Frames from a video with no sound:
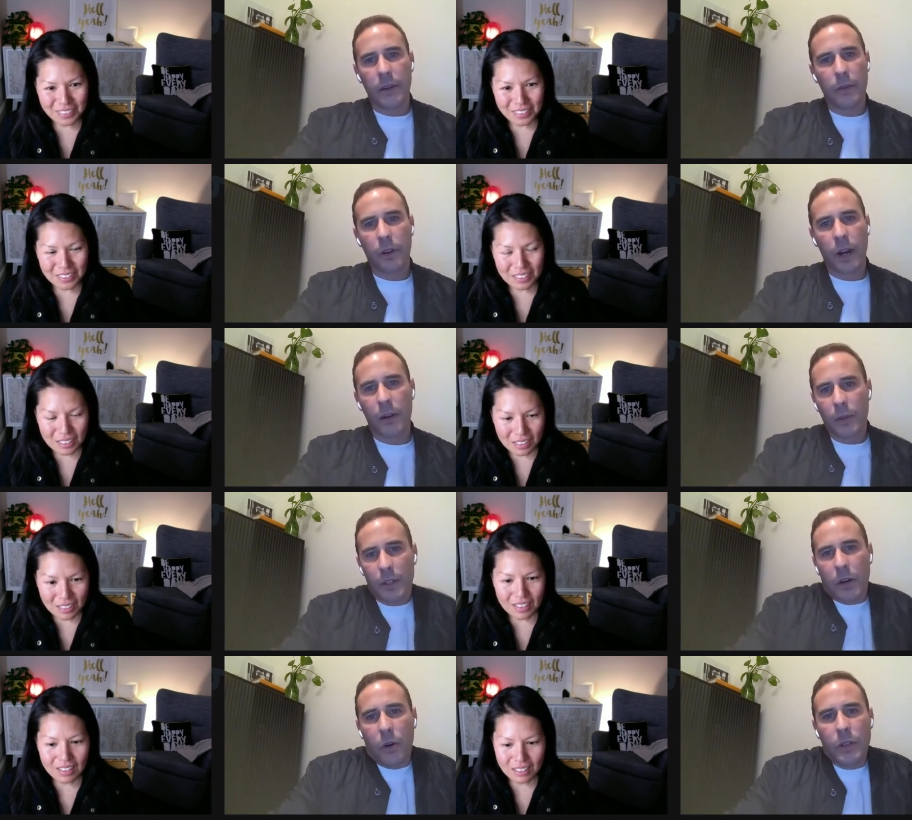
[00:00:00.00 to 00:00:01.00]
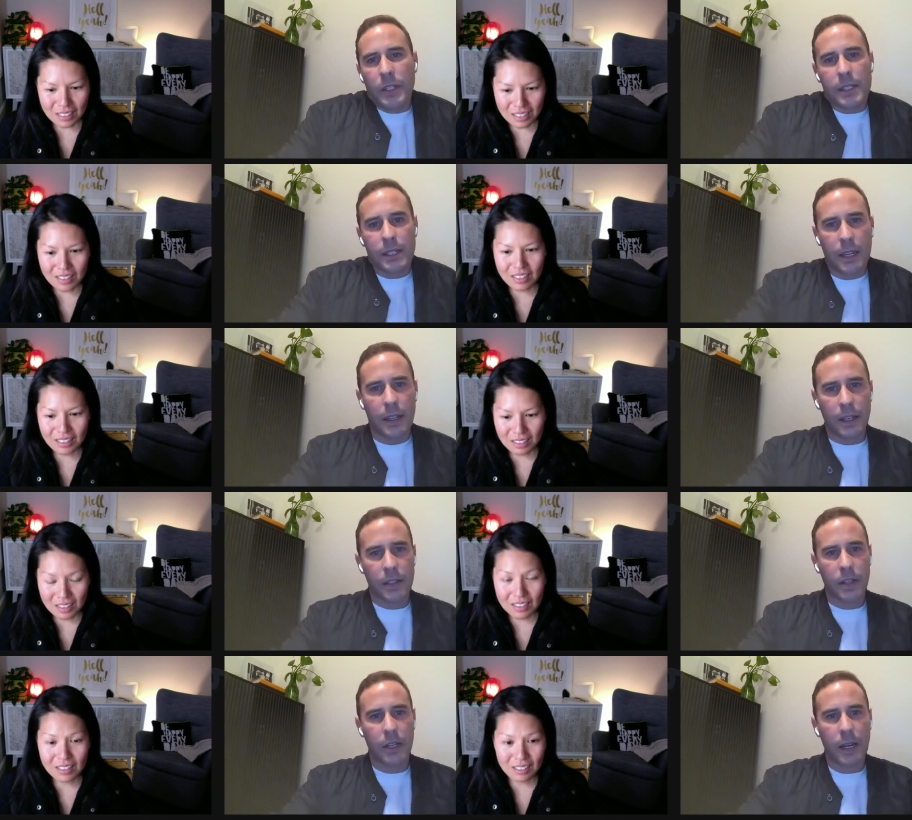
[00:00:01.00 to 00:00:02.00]
Speaker 1: we're all, we are all in it together.
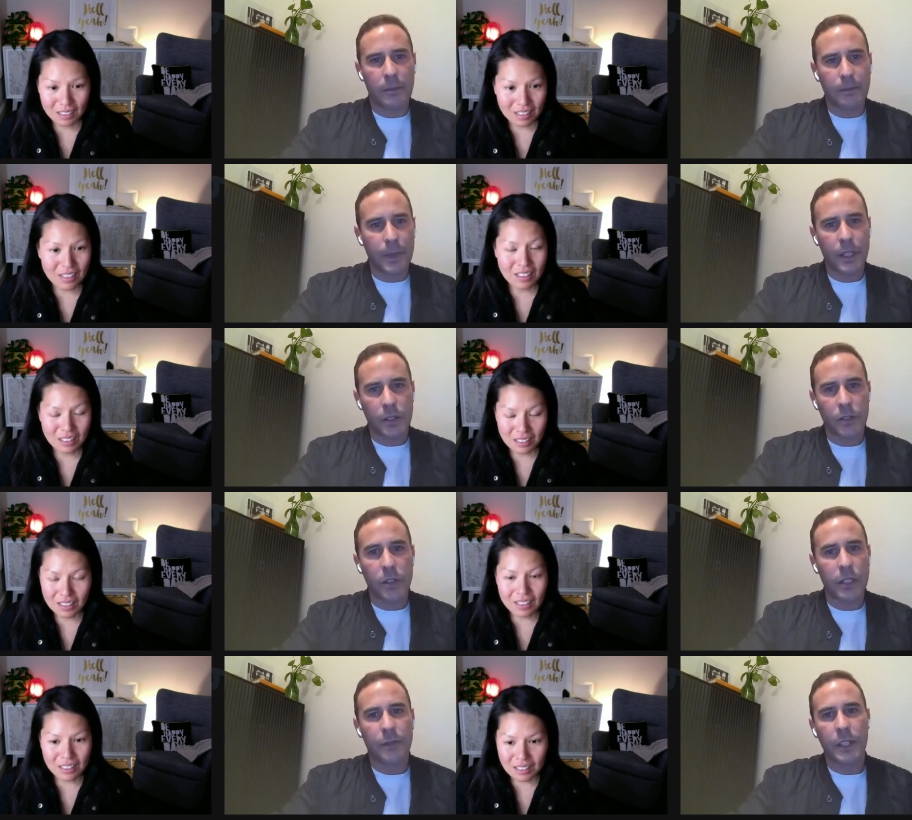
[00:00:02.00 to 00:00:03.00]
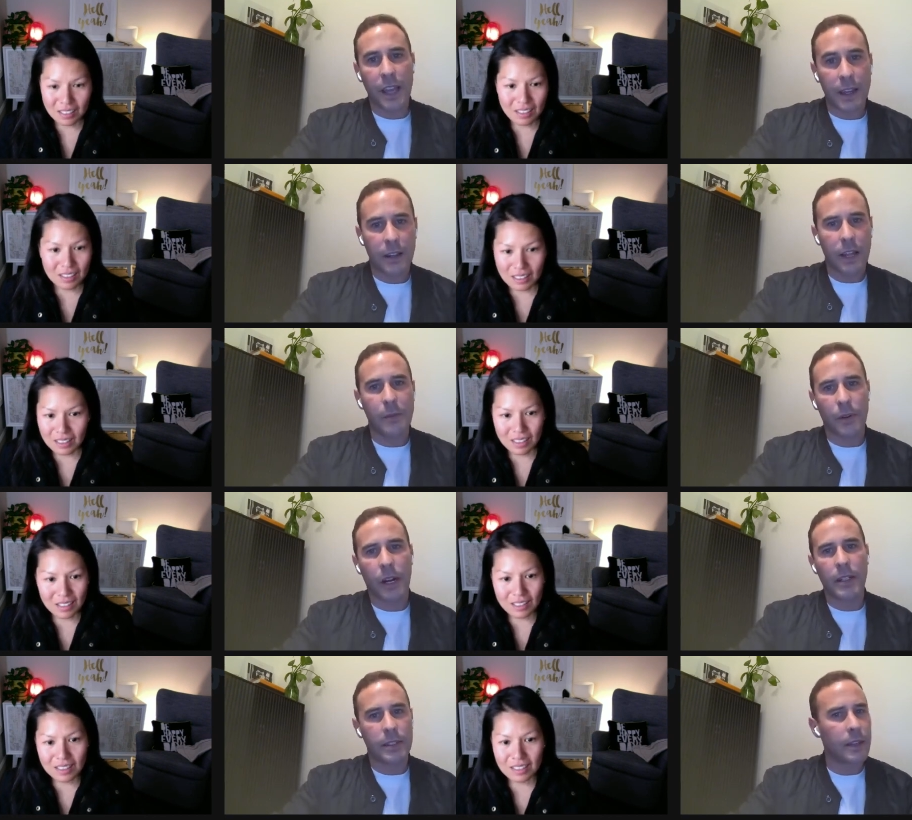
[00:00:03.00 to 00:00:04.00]
So um, it's good. And if you can
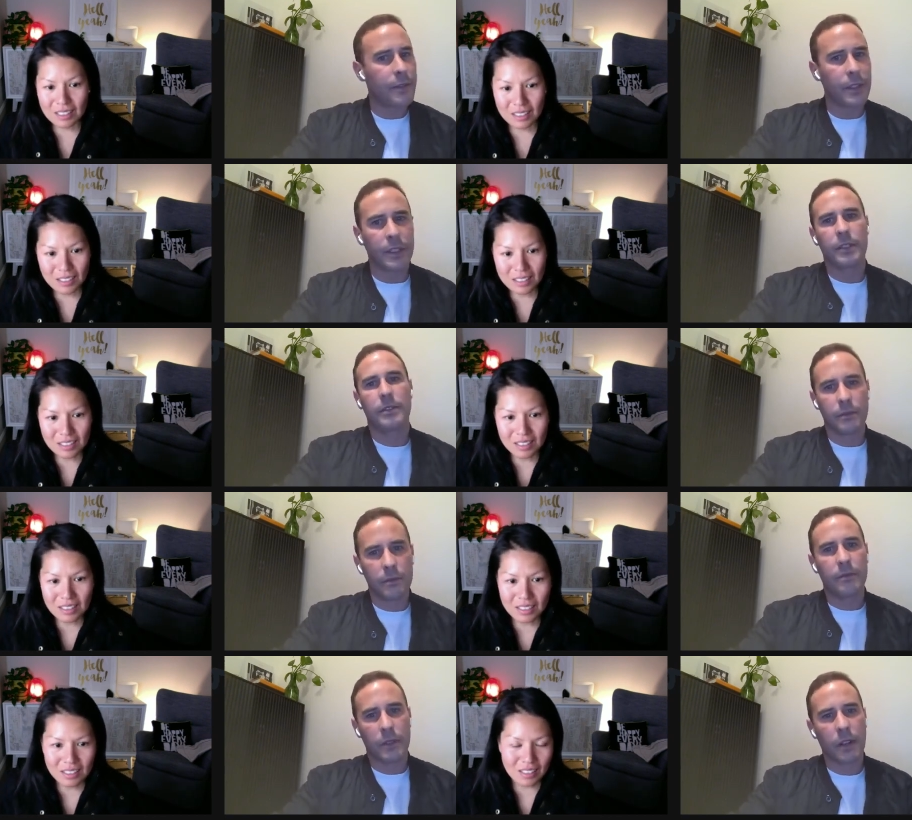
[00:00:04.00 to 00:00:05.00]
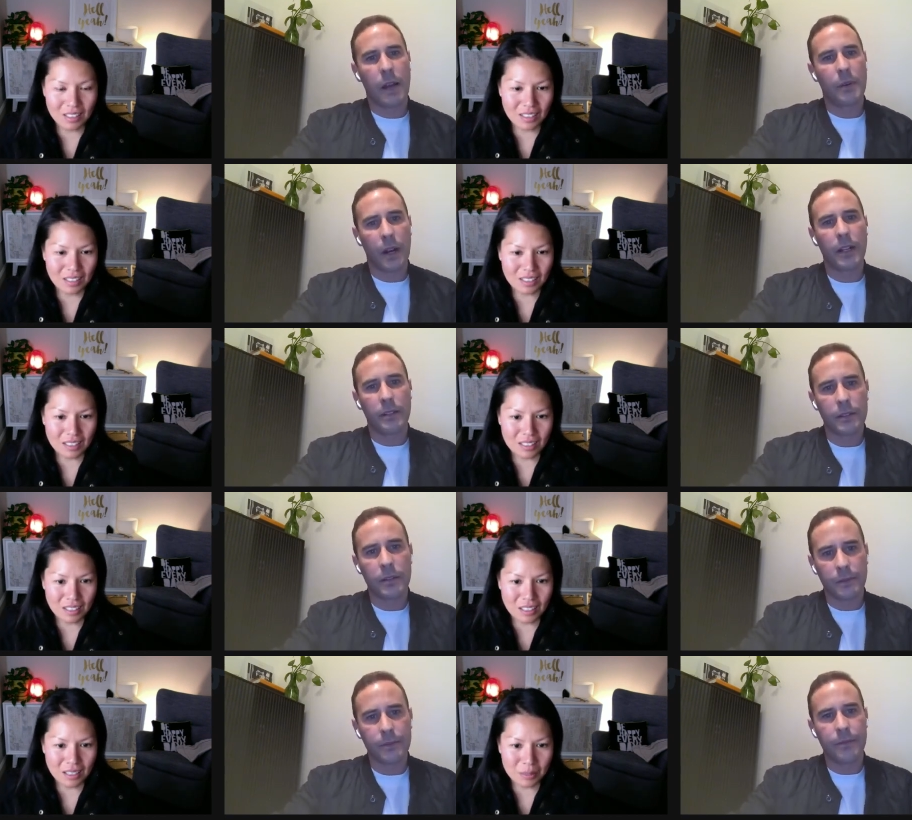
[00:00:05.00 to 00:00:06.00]
collaborate, definitely collaborate.
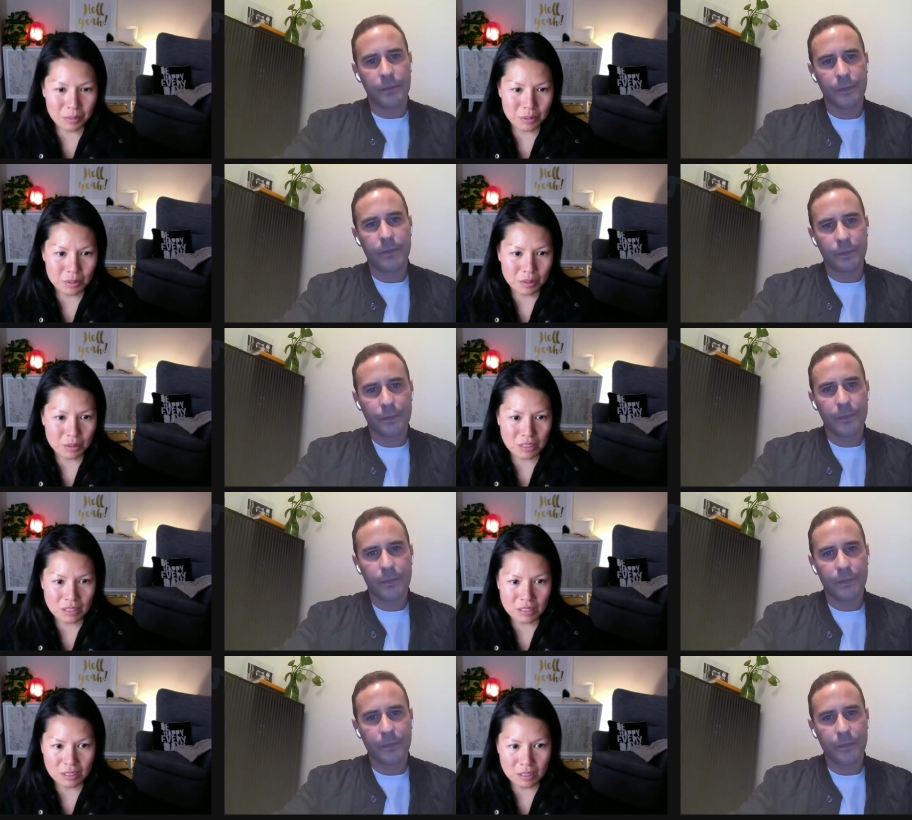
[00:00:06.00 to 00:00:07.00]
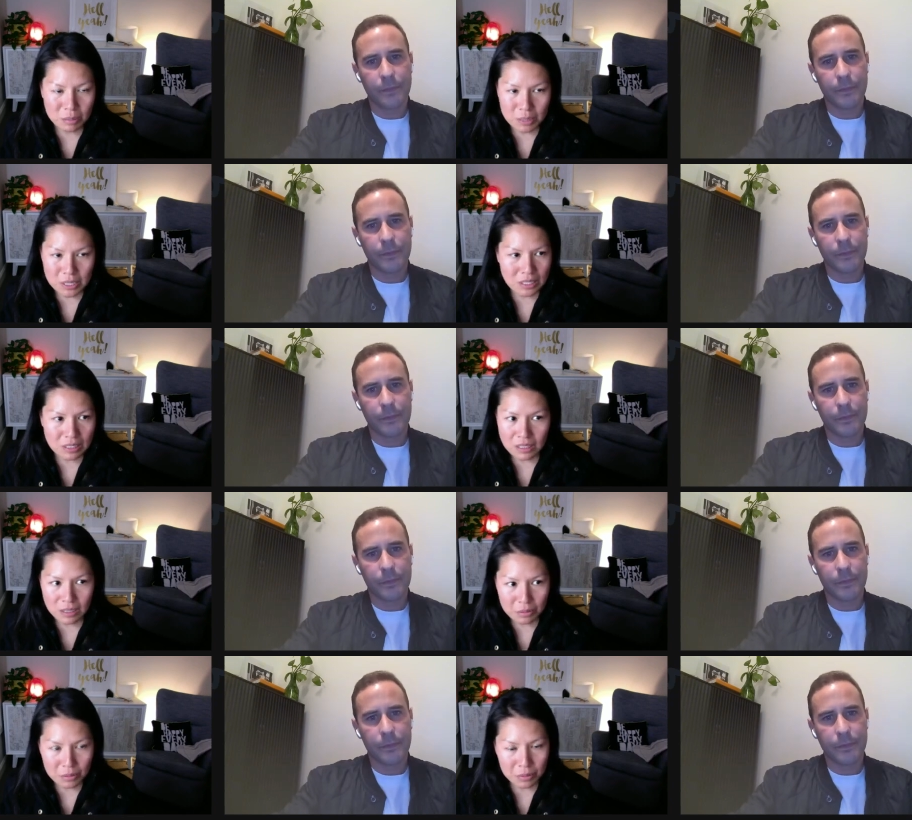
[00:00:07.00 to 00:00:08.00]
Speaker 2: Absolutely. There's so much to
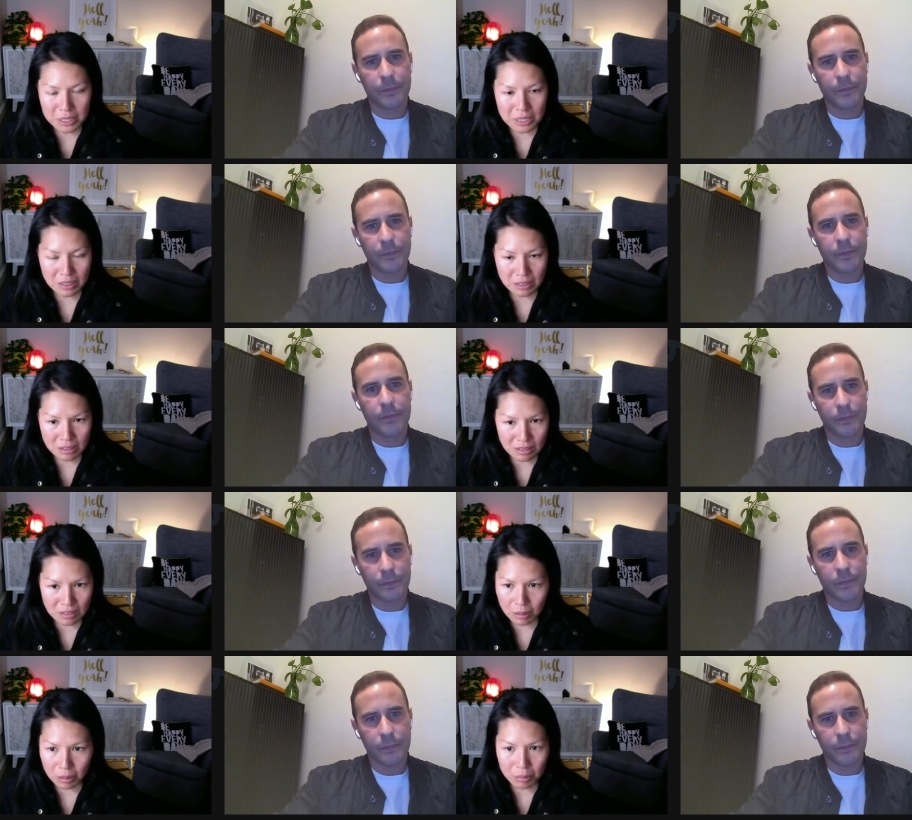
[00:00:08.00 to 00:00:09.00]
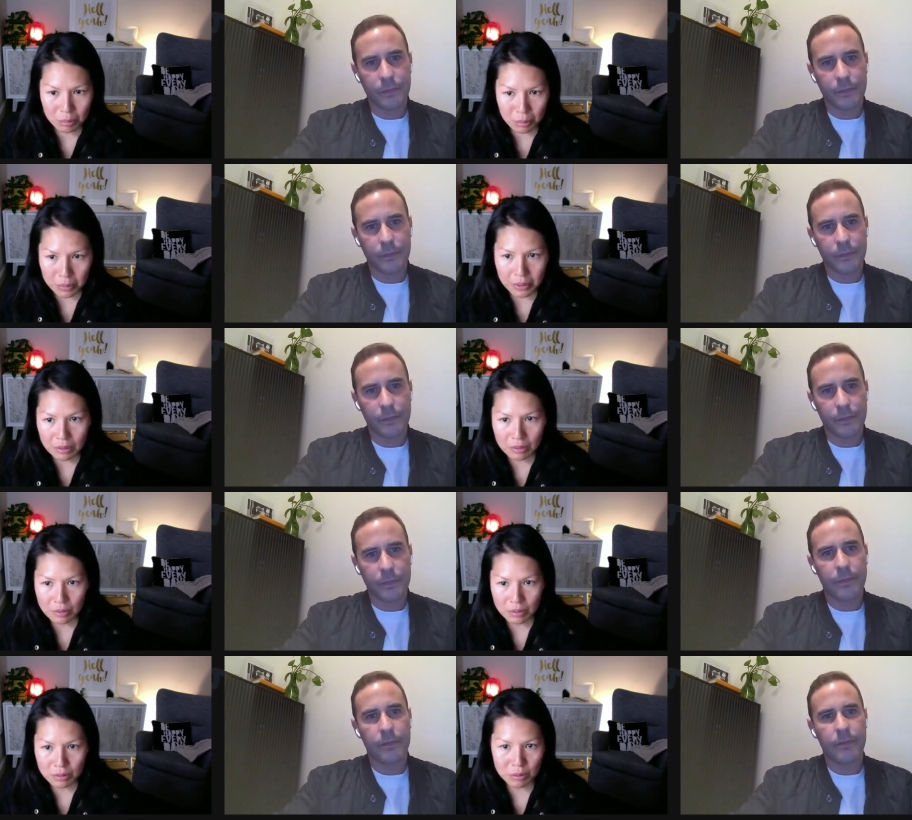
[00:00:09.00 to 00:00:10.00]
learn from each other. And this is the whole point of
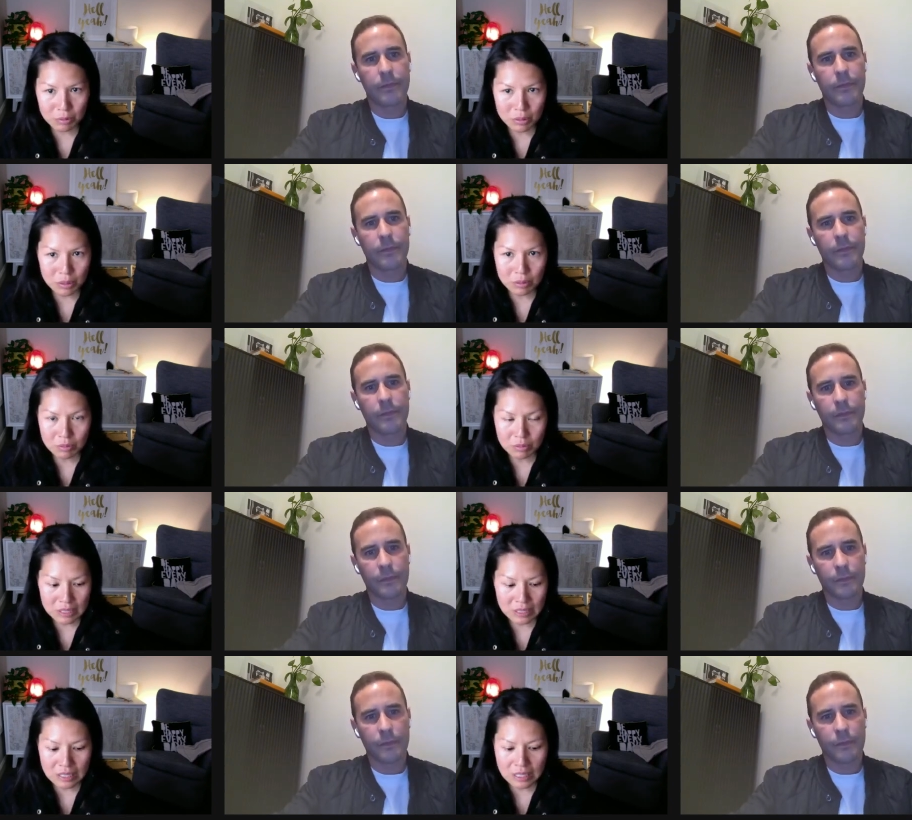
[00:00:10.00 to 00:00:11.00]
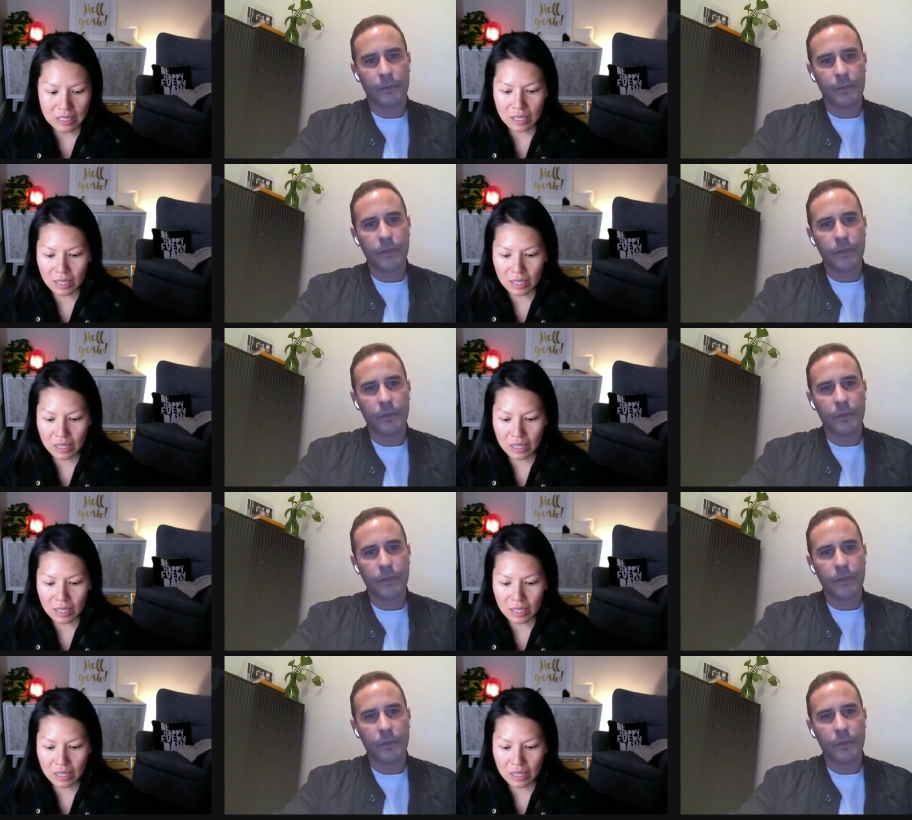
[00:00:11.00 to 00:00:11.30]
this group was to really